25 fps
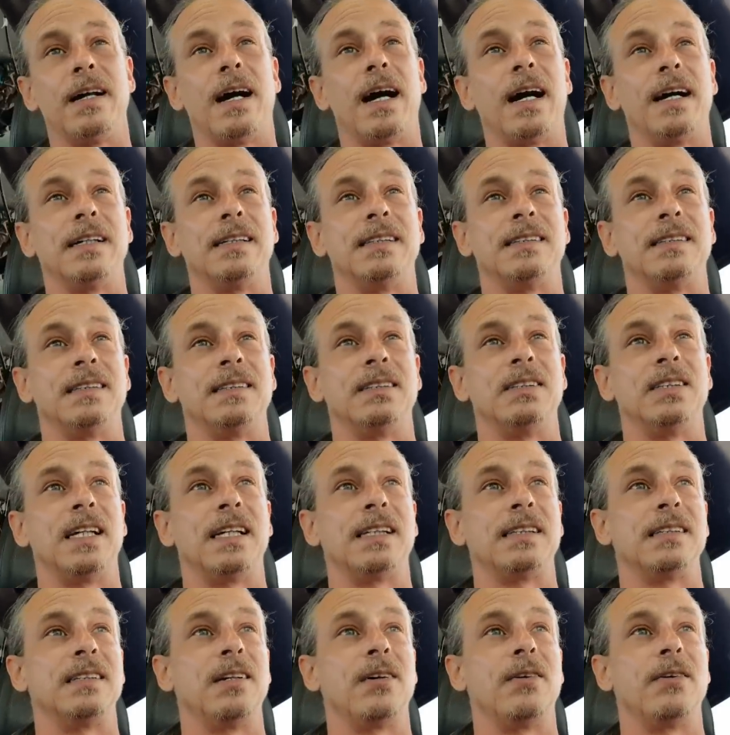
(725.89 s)
I
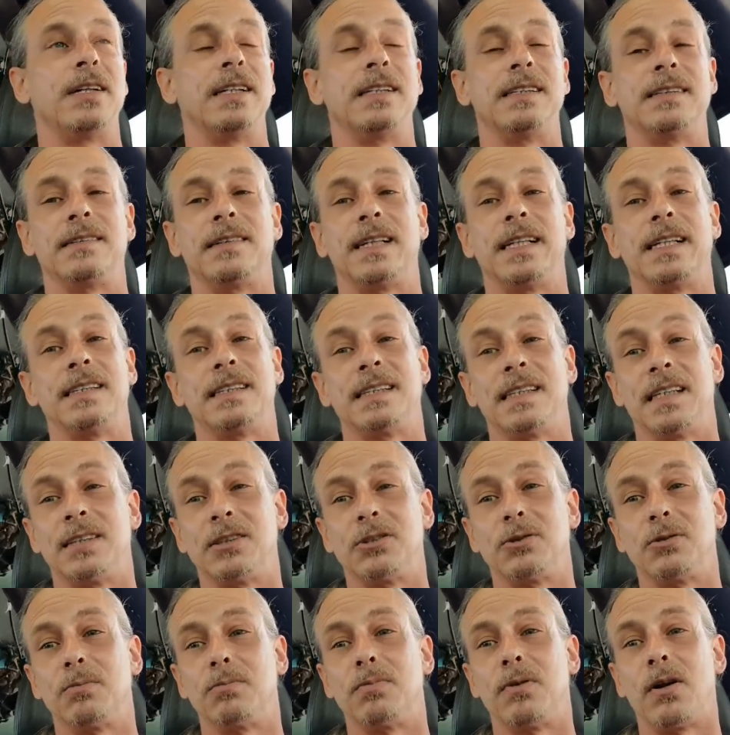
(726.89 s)
suggest going into like
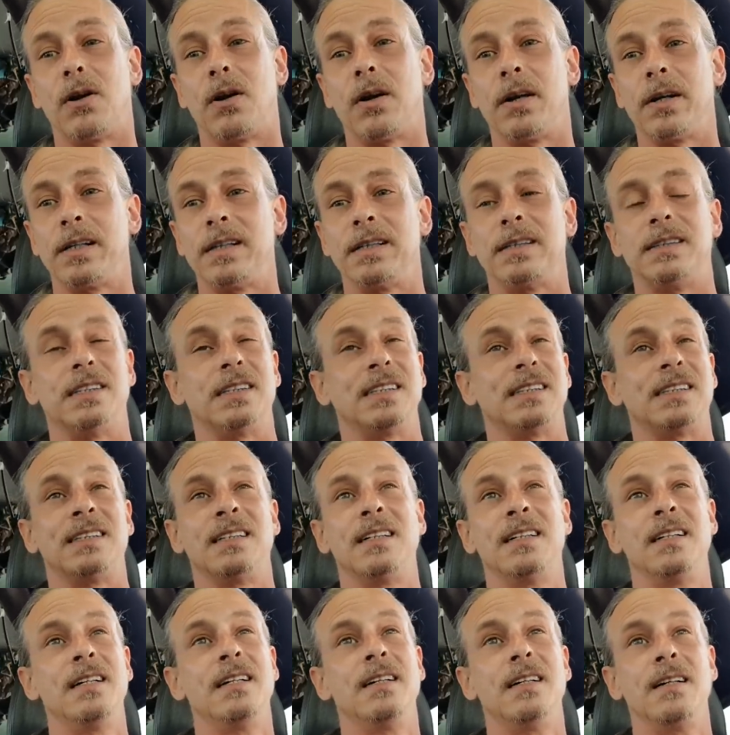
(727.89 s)
Central Park and just
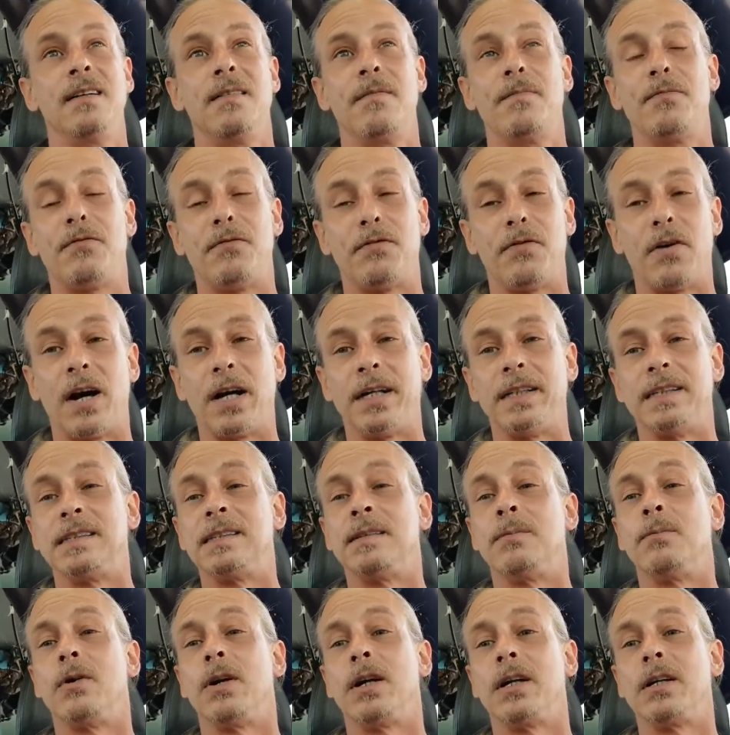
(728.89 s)
find
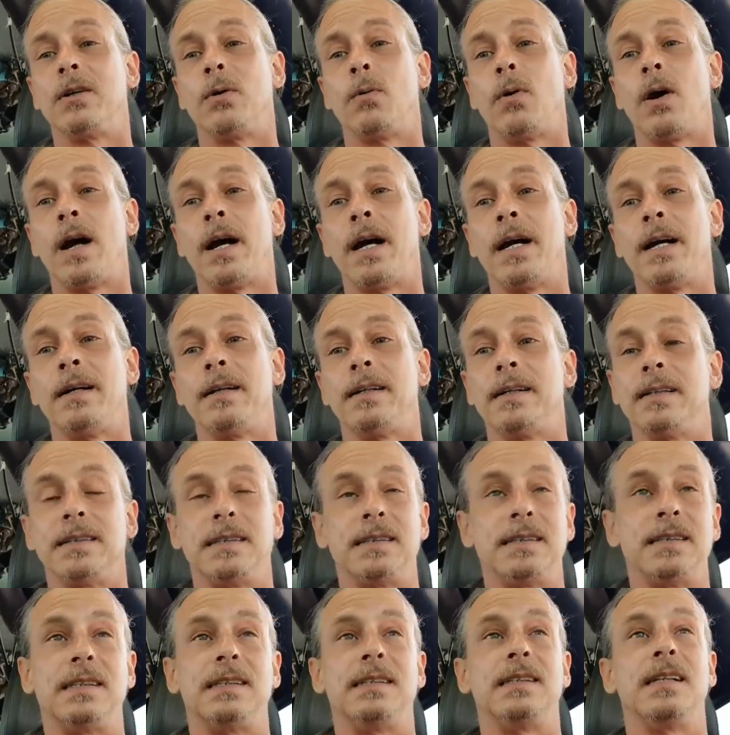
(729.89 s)
somewhere quiet and
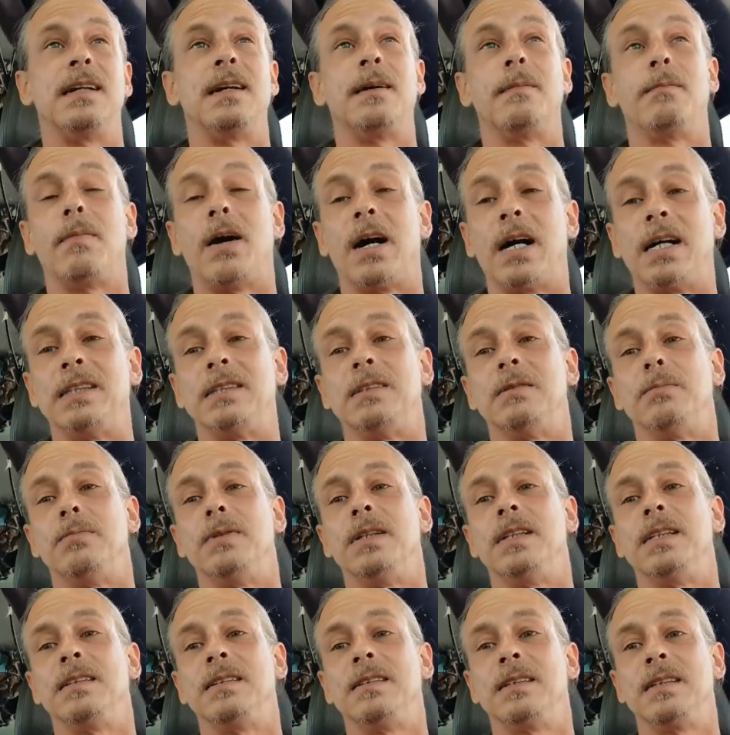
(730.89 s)
sit there and mind your
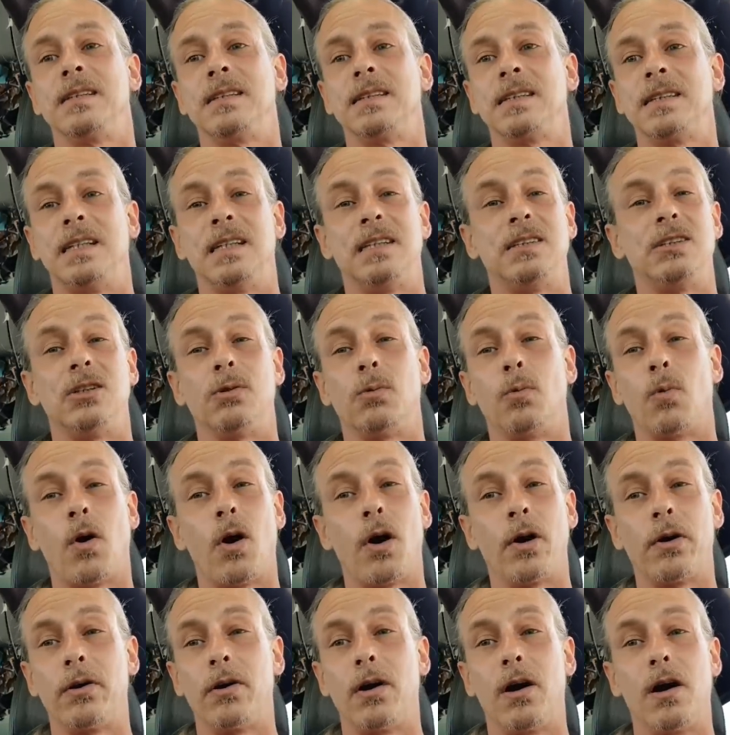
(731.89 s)
business, get your
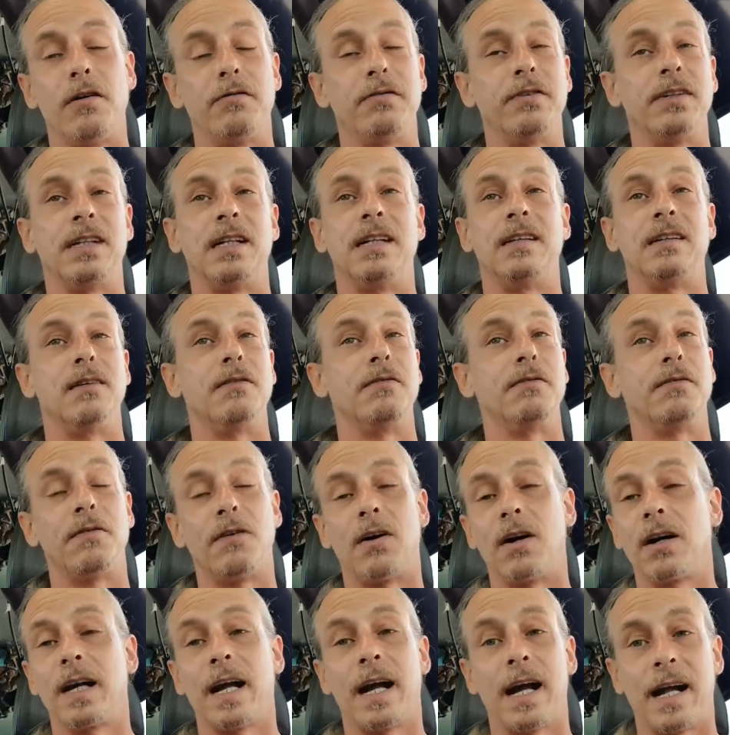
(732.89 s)
water off, and get the
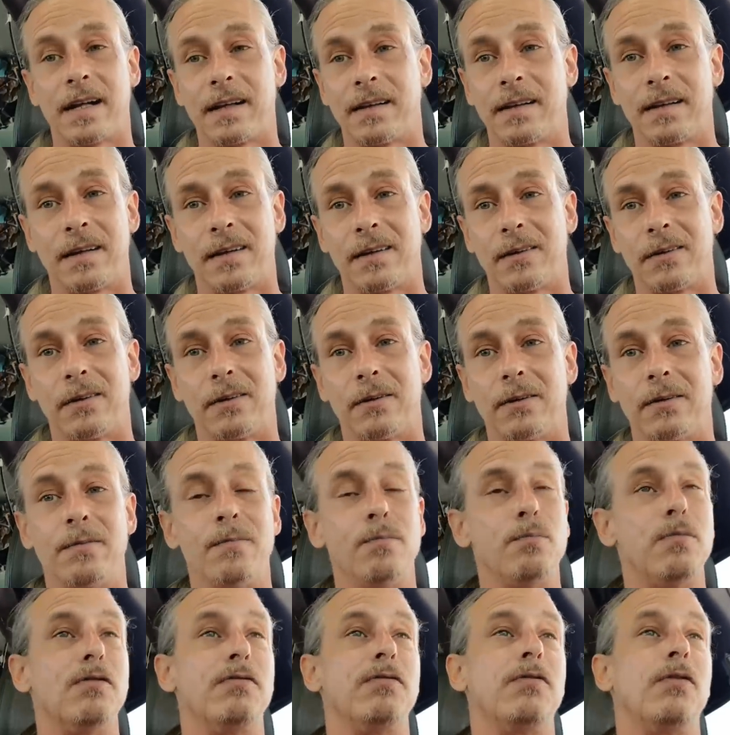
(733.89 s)
fuck out of there, dude,
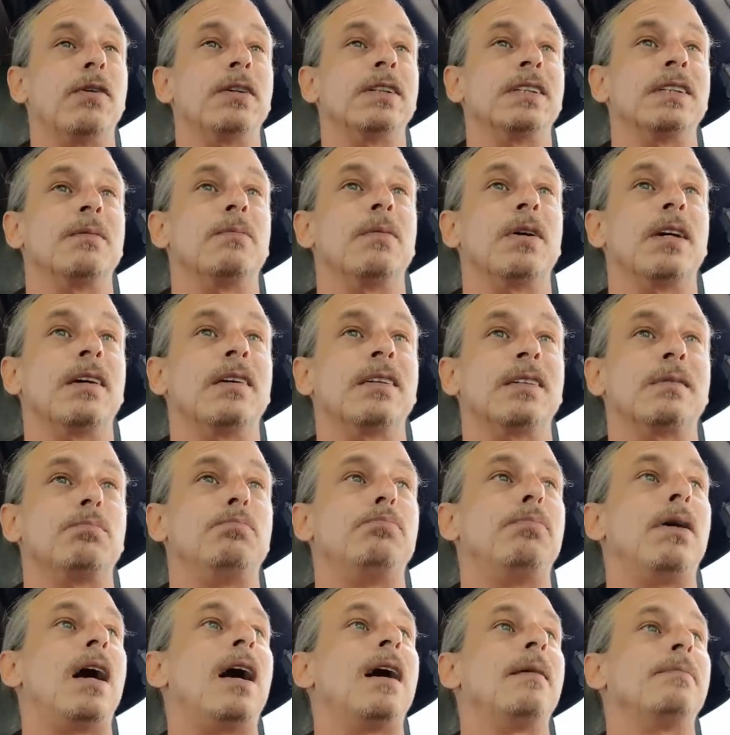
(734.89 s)
before someone else
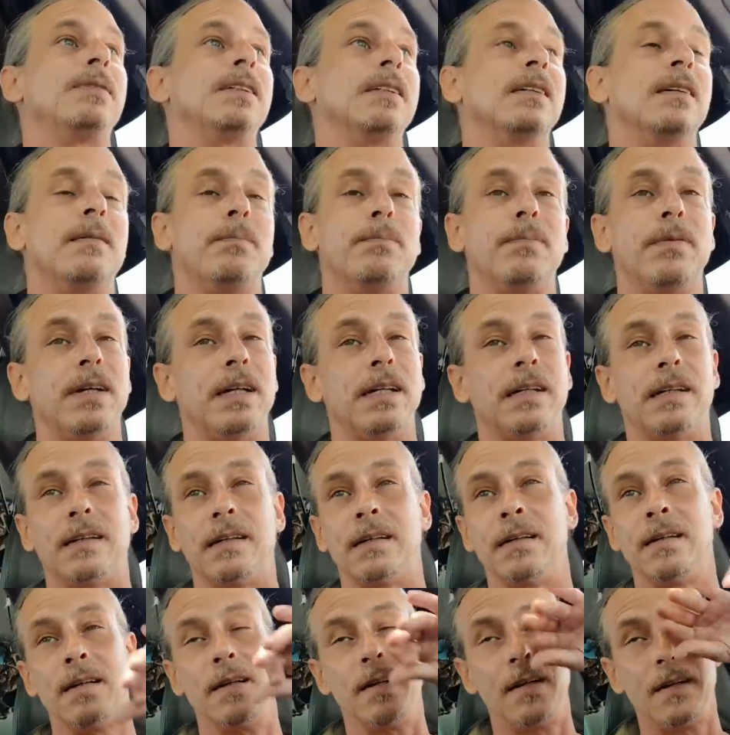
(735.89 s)
pops up and,
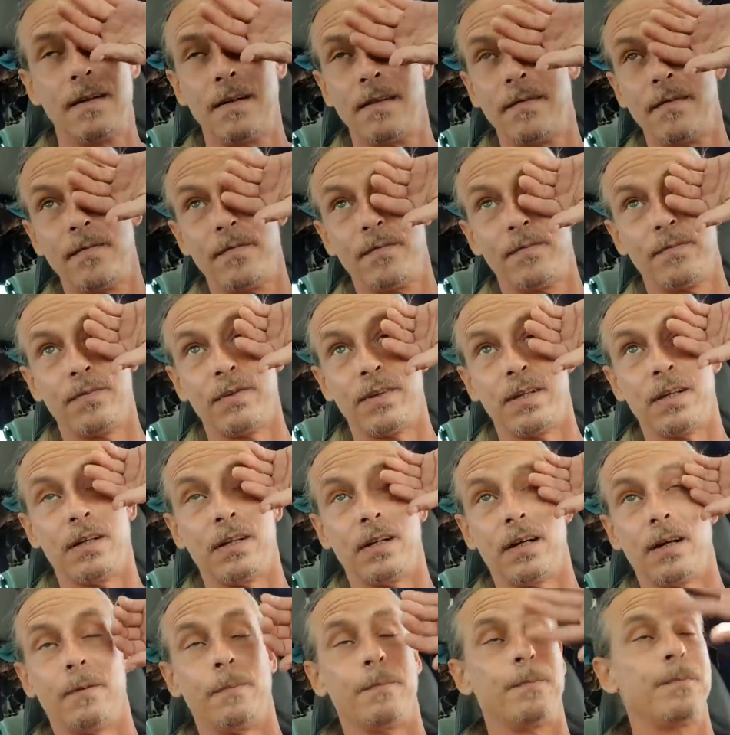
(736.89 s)
you
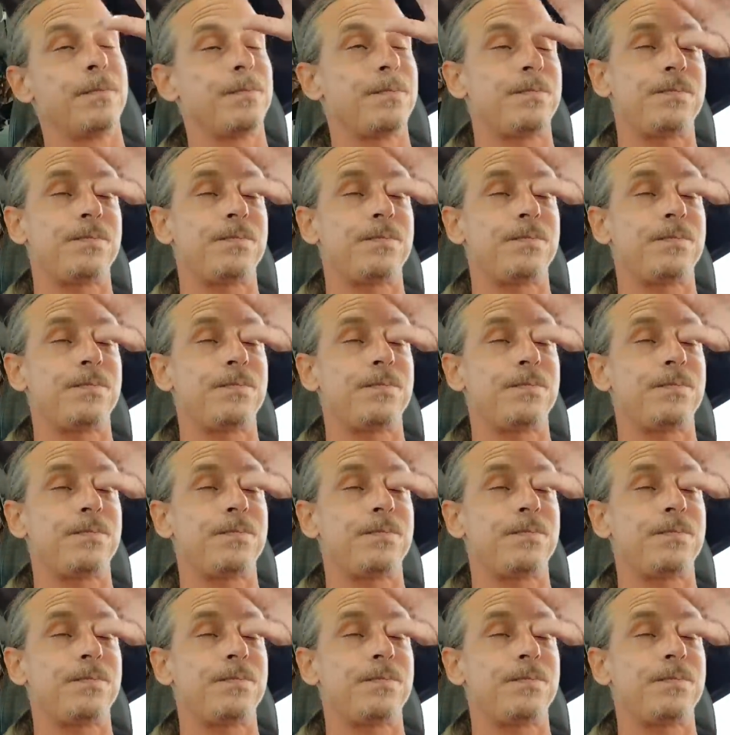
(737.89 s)
know.